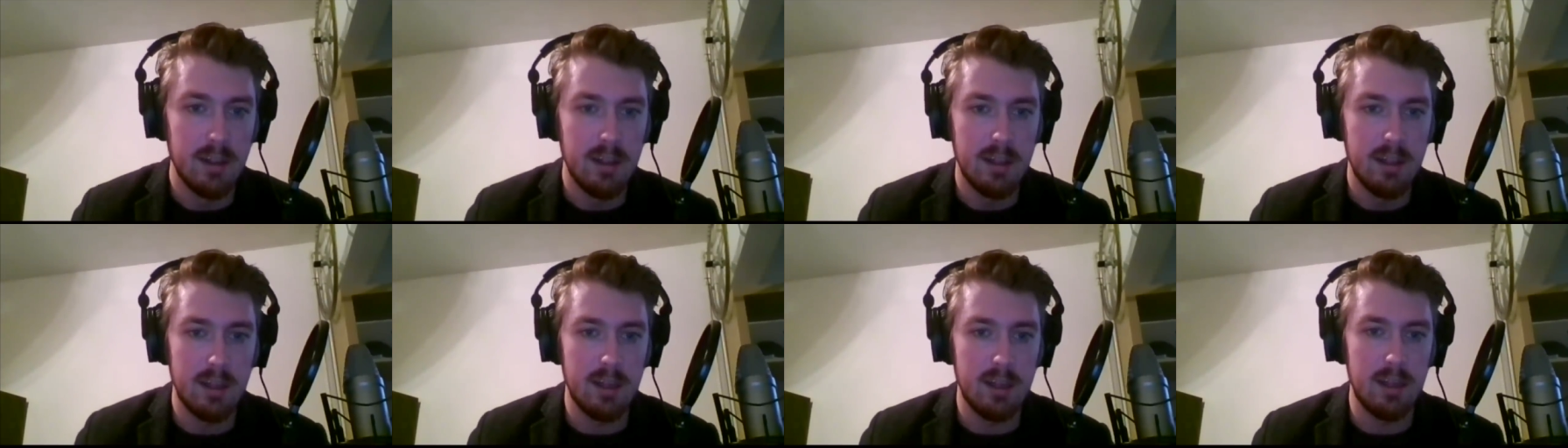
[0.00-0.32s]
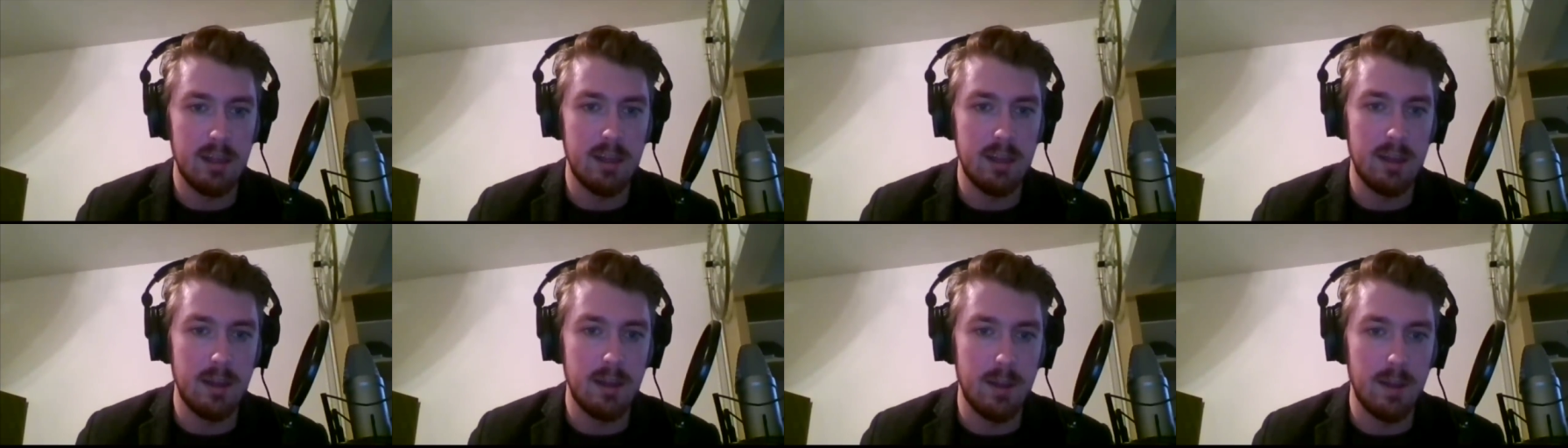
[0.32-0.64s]

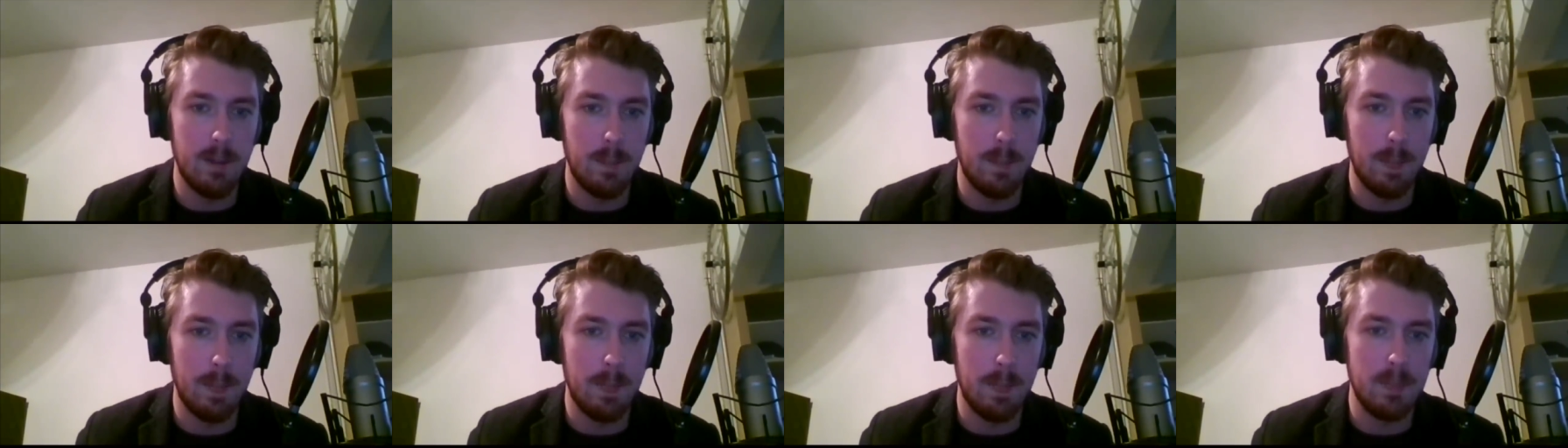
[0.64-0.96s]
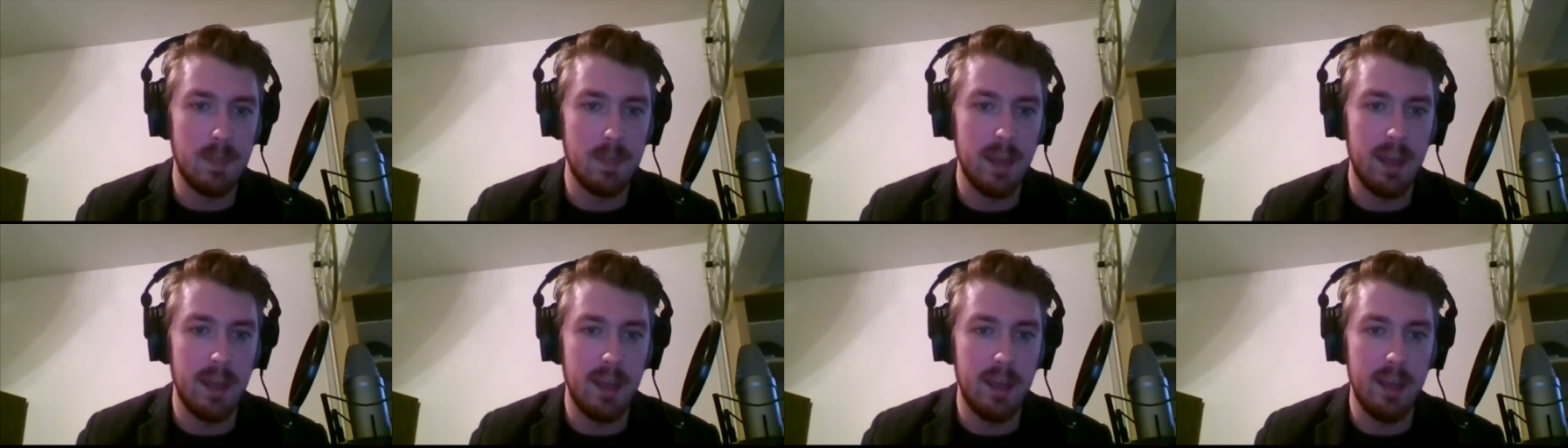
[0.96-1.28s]
Um,
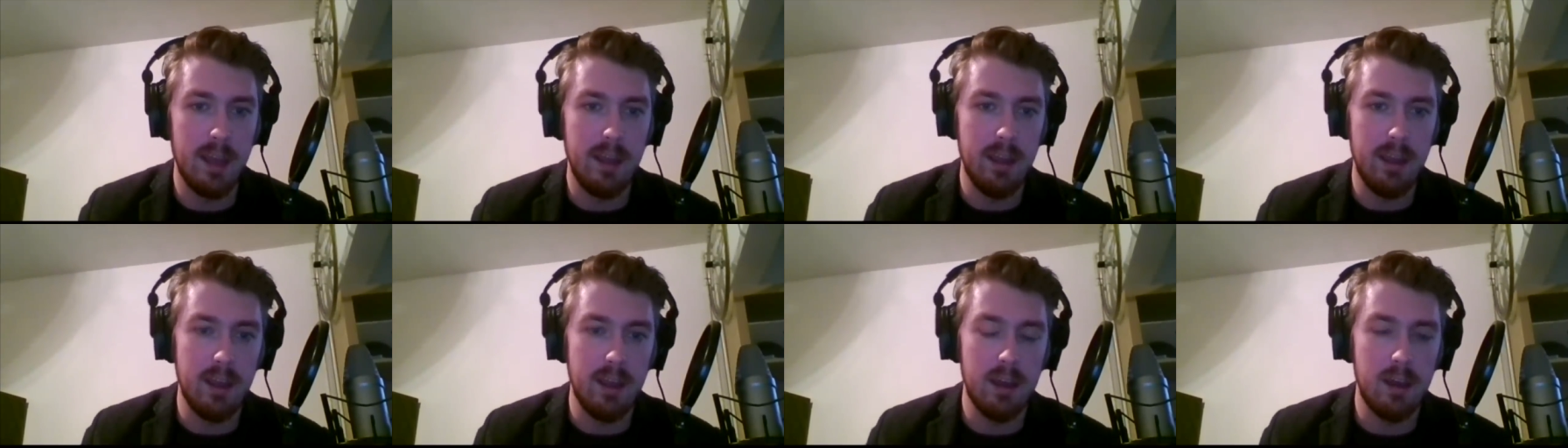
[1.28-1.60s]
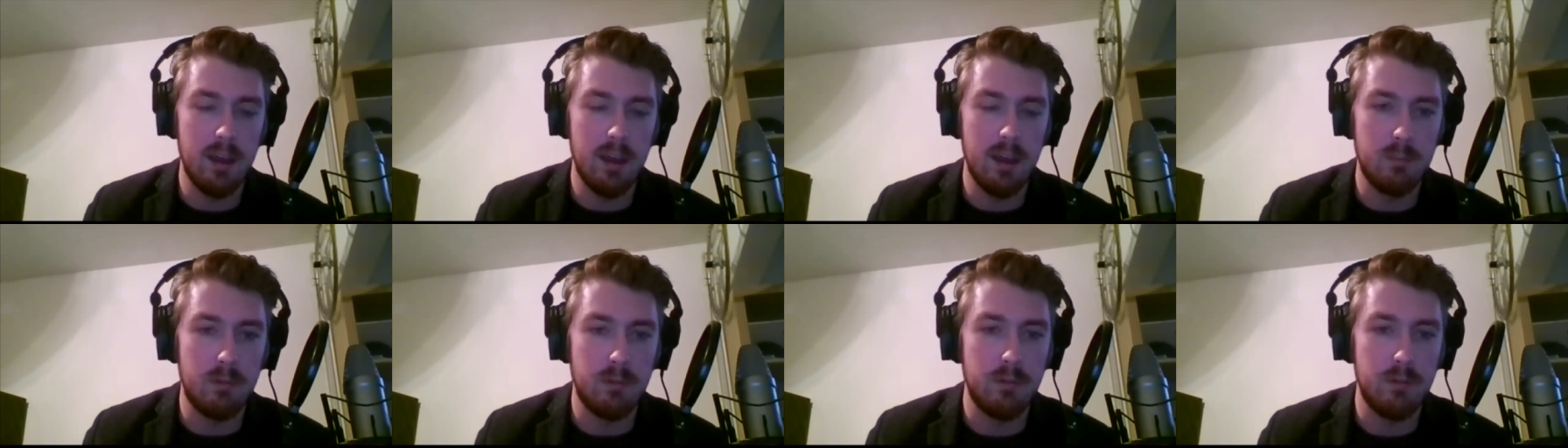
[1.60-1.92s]
they
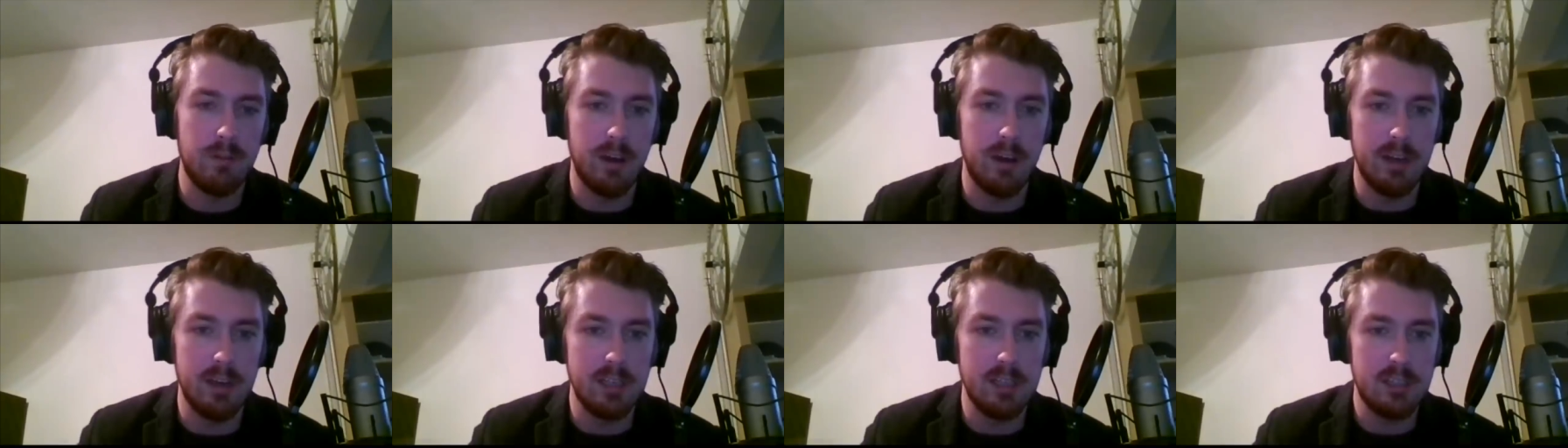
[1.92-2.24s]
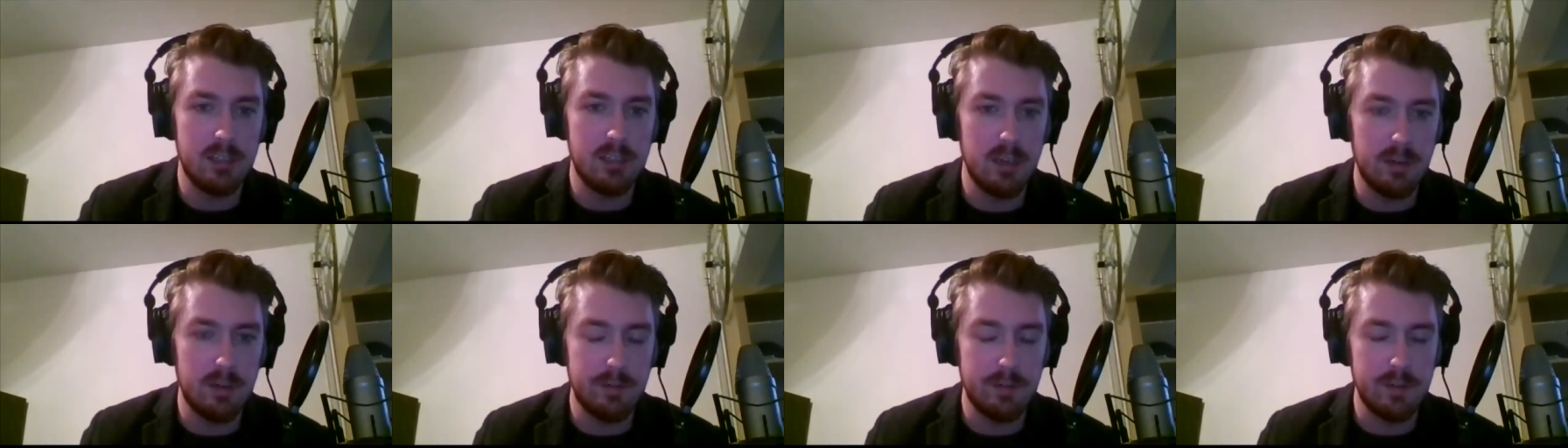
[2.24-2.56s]
uh, provide a
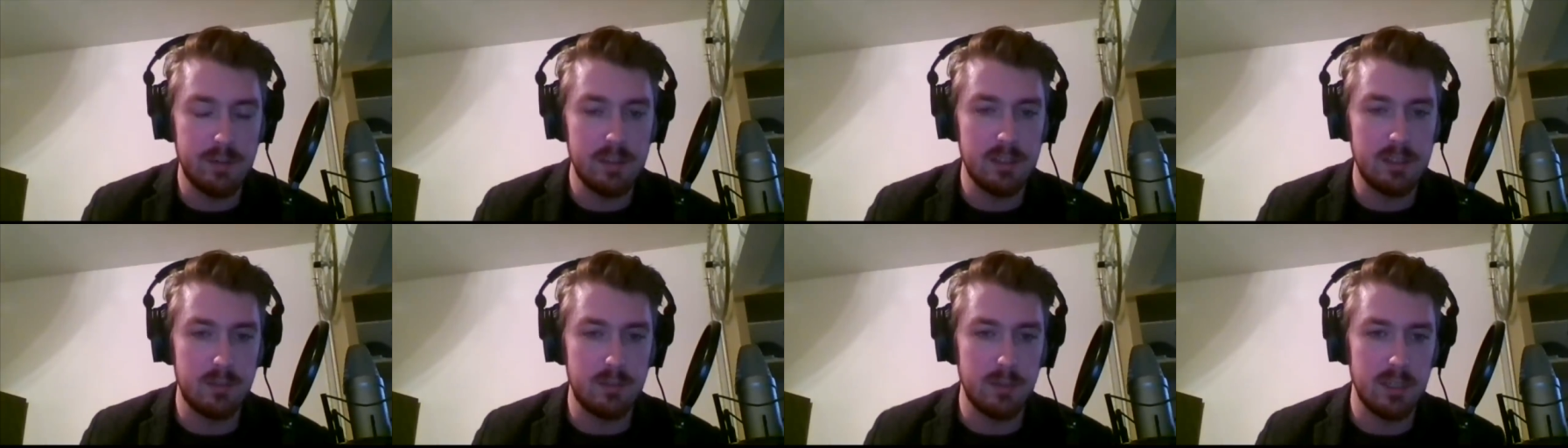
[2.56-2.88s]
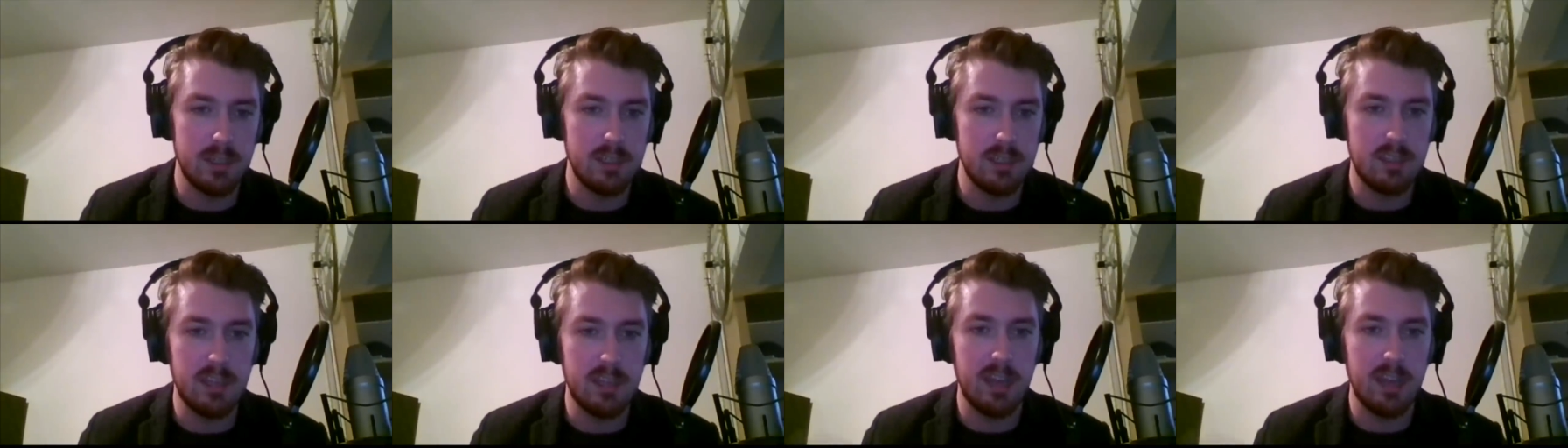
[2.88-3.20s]
service with a
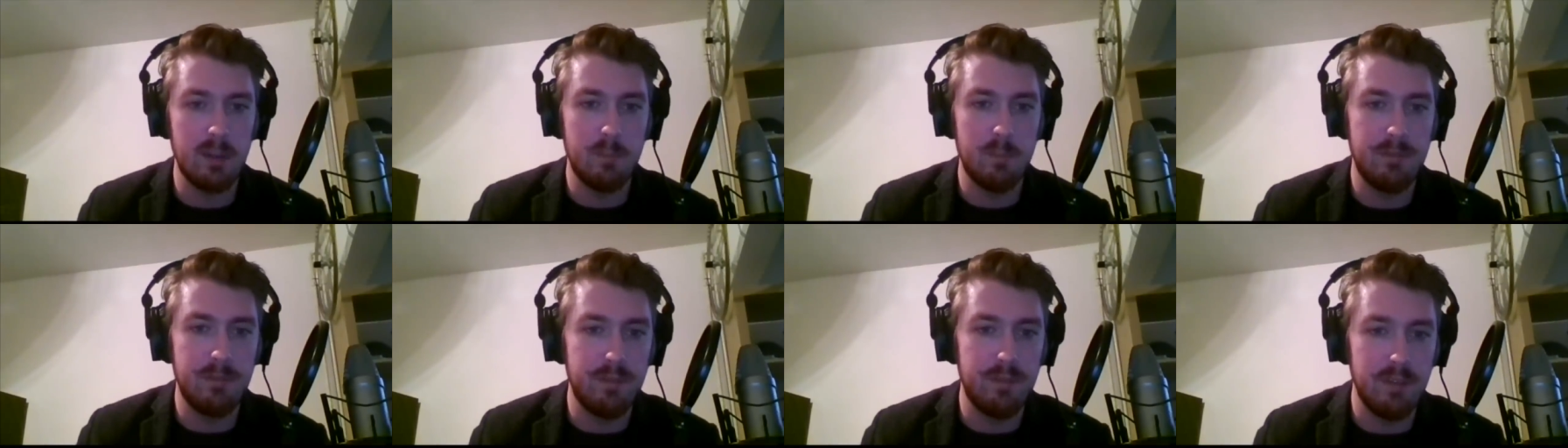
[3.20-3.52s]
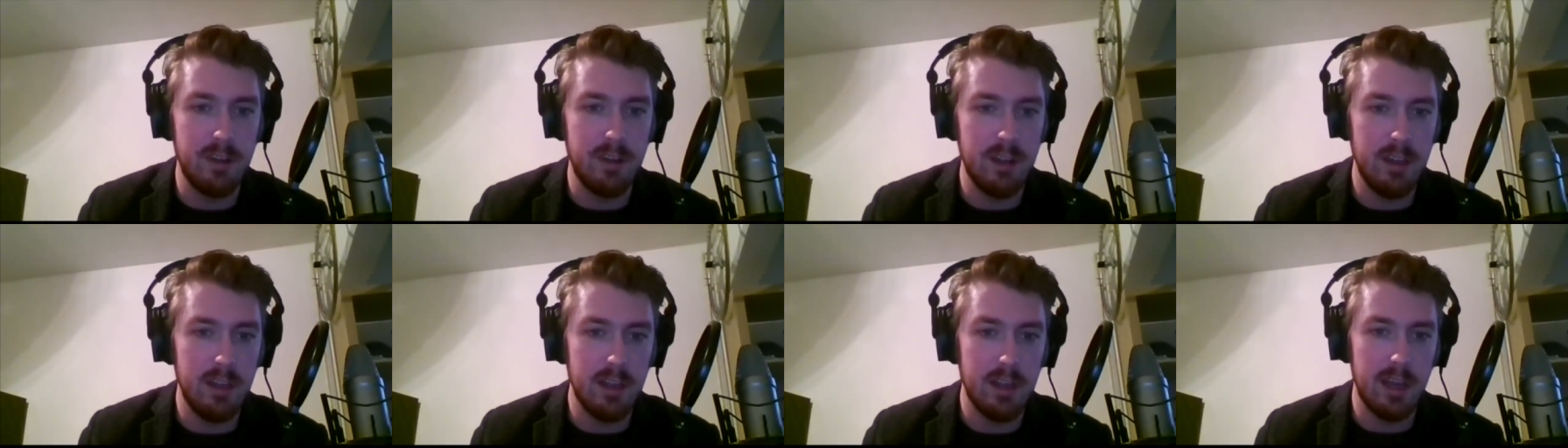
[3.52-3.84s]
setup
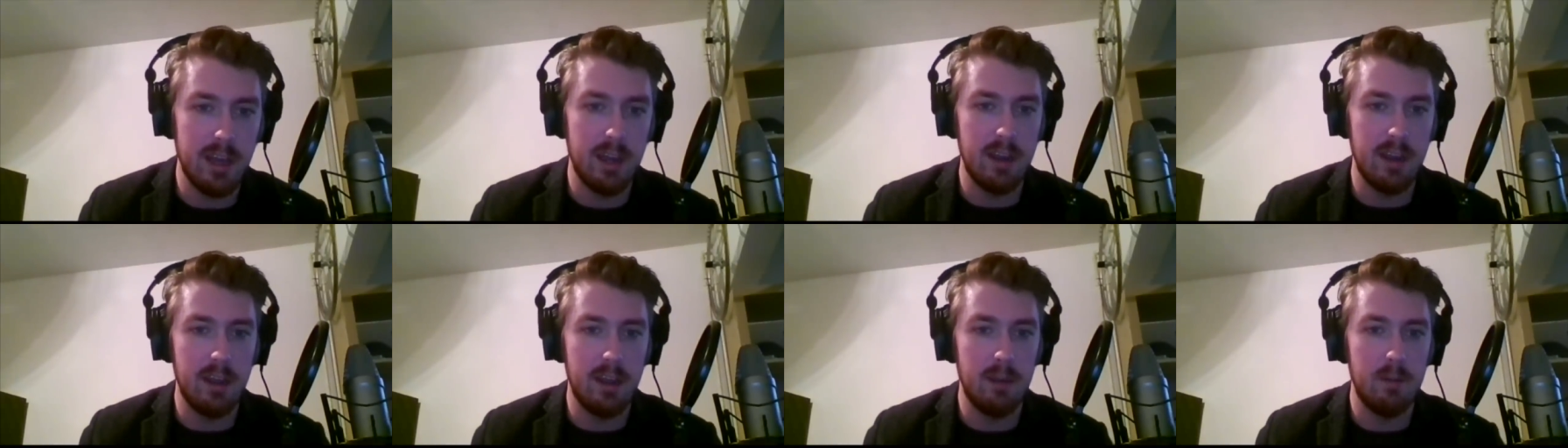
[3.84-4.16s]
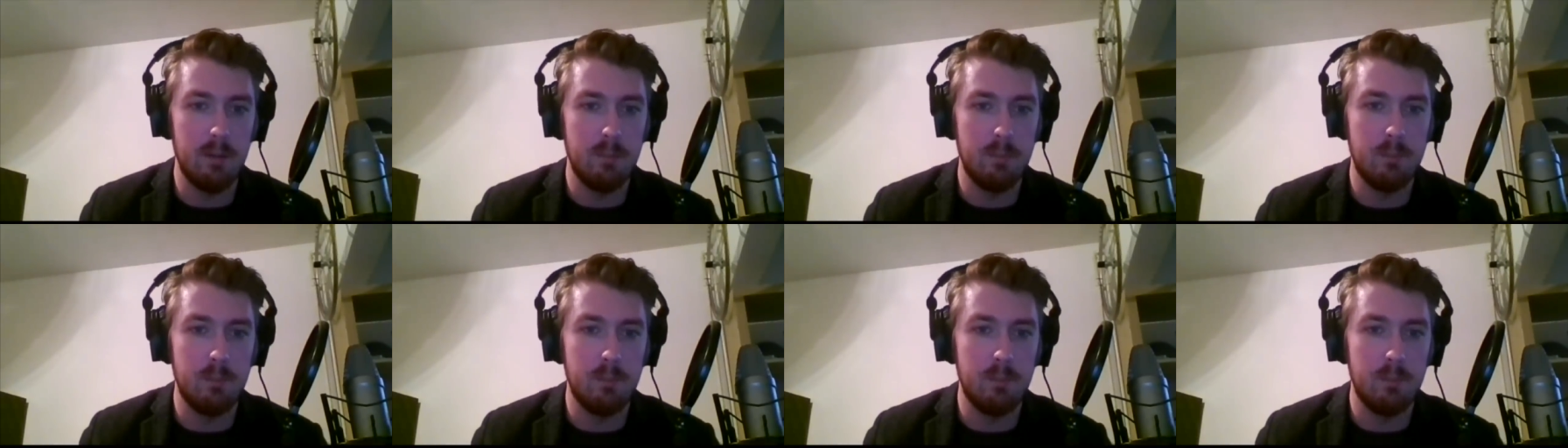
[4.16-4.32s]
fee and a